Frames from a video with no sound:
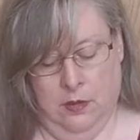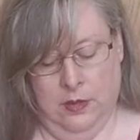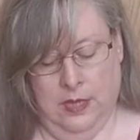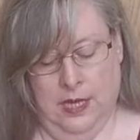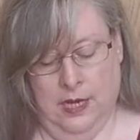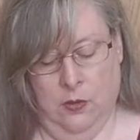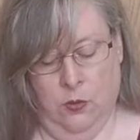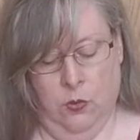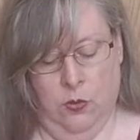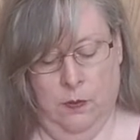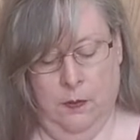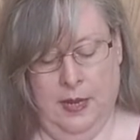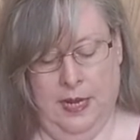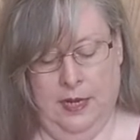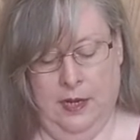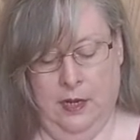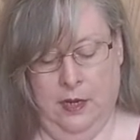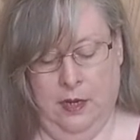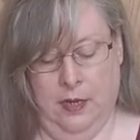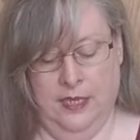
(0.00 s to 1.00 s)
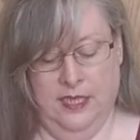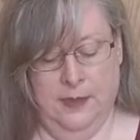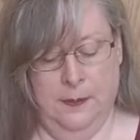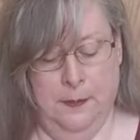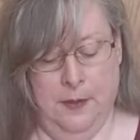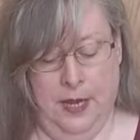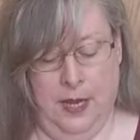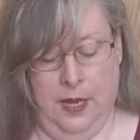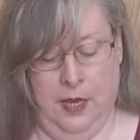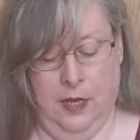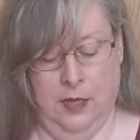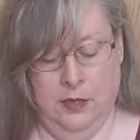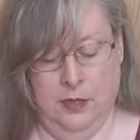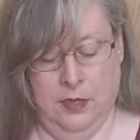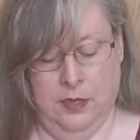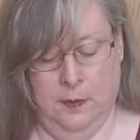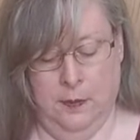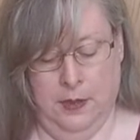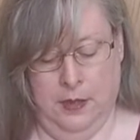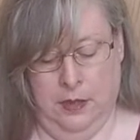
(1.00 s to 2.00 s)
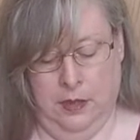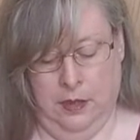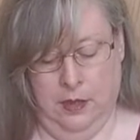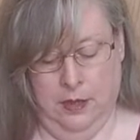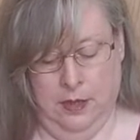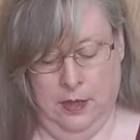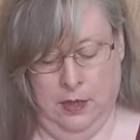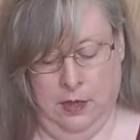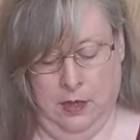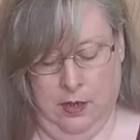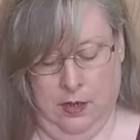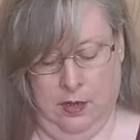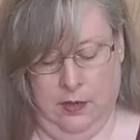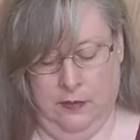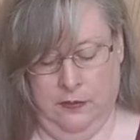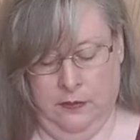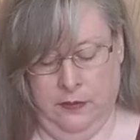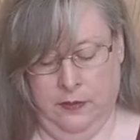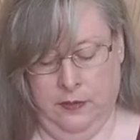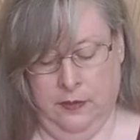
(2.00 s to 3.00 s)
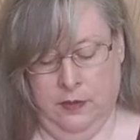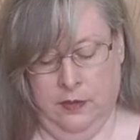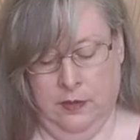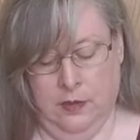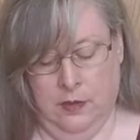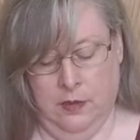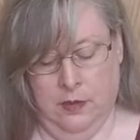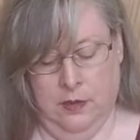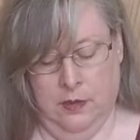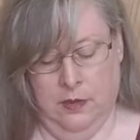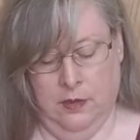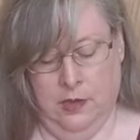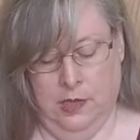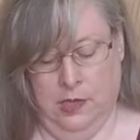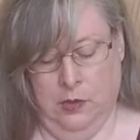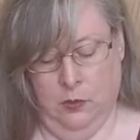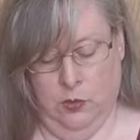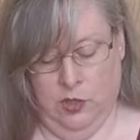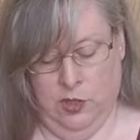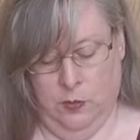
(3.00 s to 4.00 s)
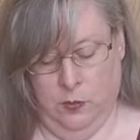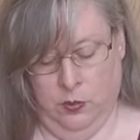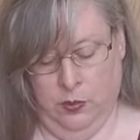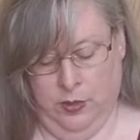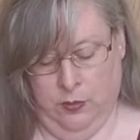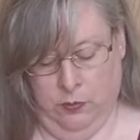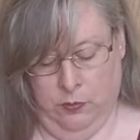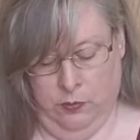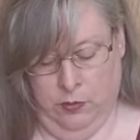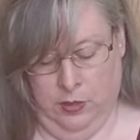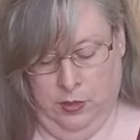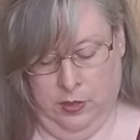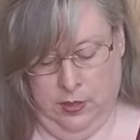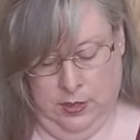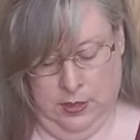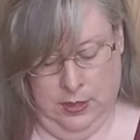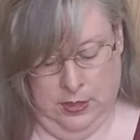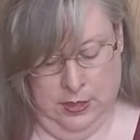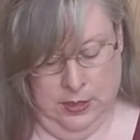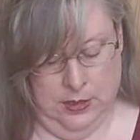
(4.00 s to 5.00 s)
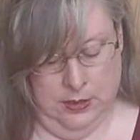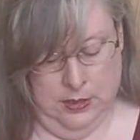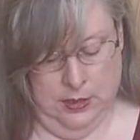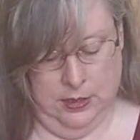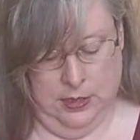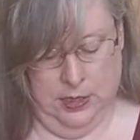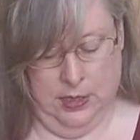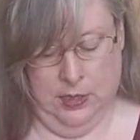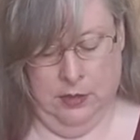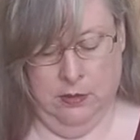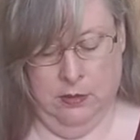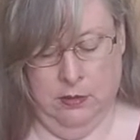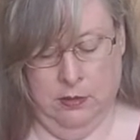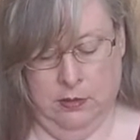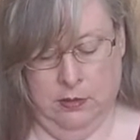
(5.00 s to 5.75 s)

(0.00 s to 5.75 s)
that it will make a nice mask, but thin enough that it will spread really easily.